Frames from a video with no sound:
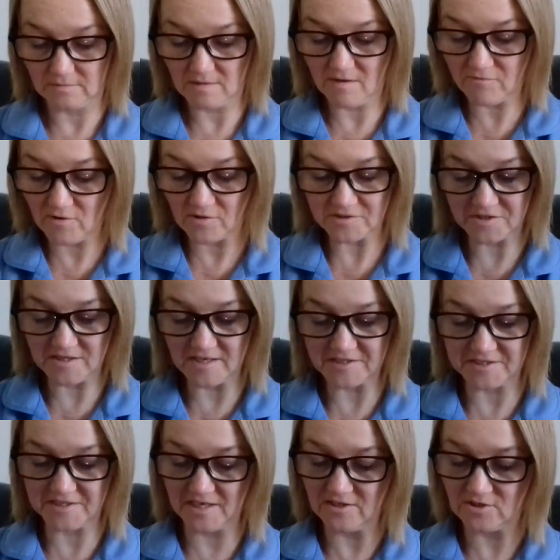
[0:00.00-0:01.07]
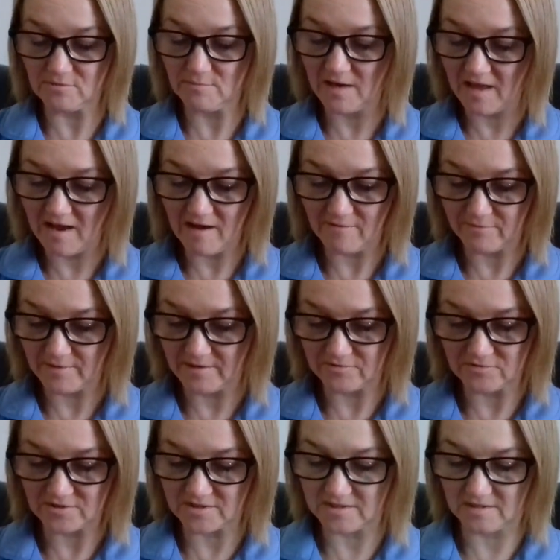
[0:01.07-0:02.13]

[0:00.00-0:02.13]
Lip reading: I've got to that stage in my life and I just